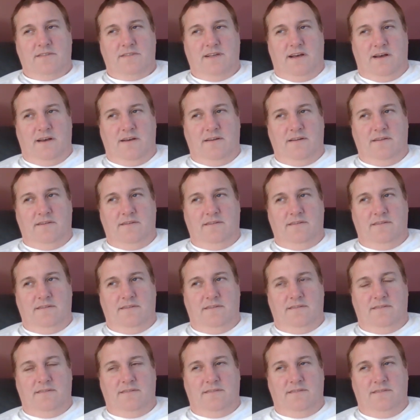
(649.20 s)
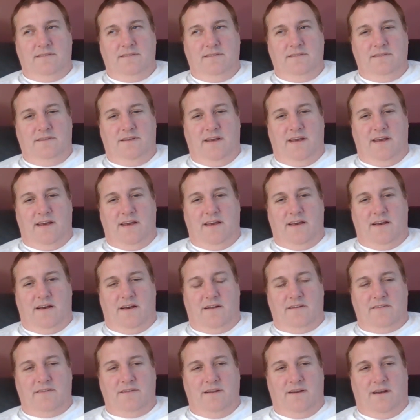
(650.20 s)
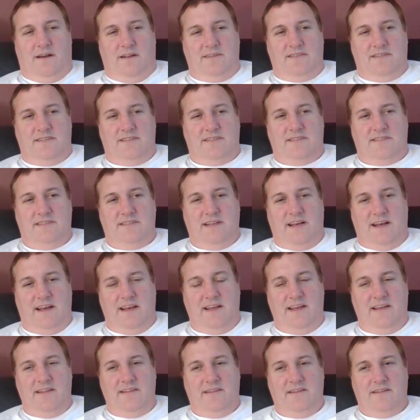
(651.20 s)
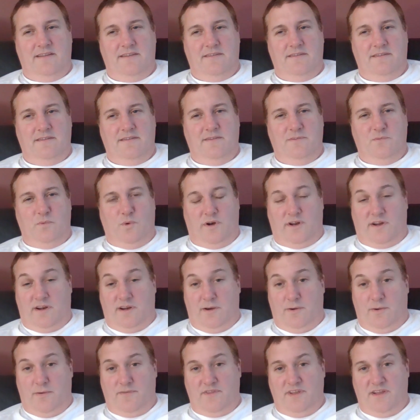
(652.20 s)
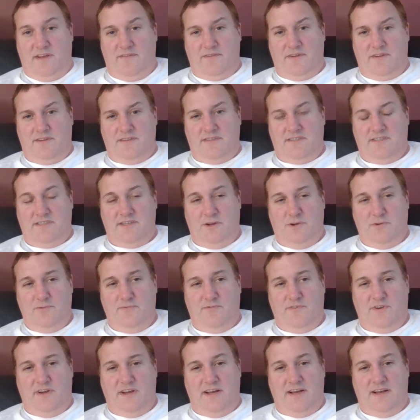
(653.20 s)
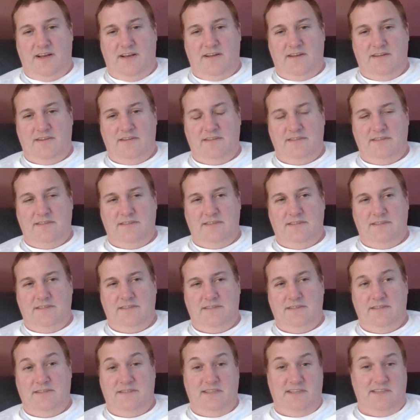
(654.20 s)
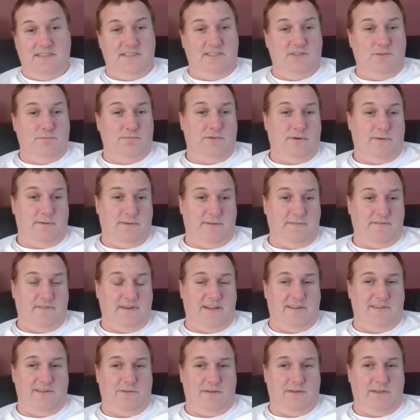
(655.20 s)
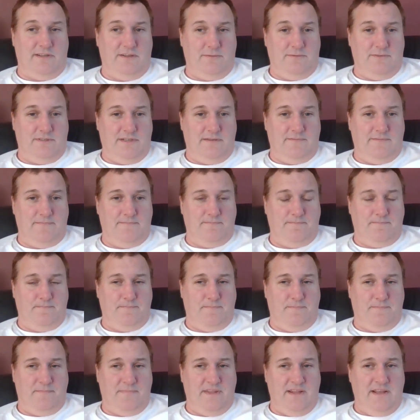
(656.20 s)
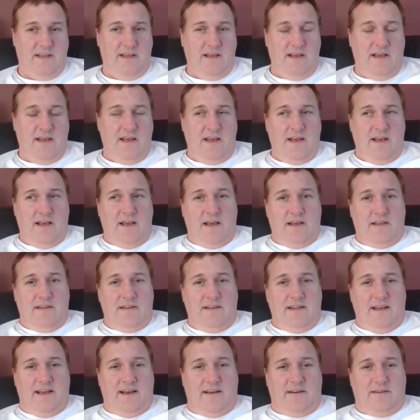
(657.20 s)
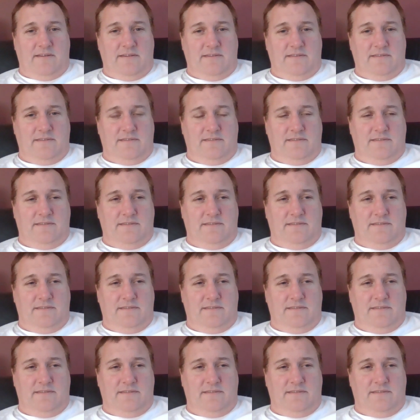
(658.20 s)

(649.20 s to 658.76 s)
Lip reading: So, yeah, I'd say that what I know of the evidence so far suggests she'll probably be found not guilty. Now,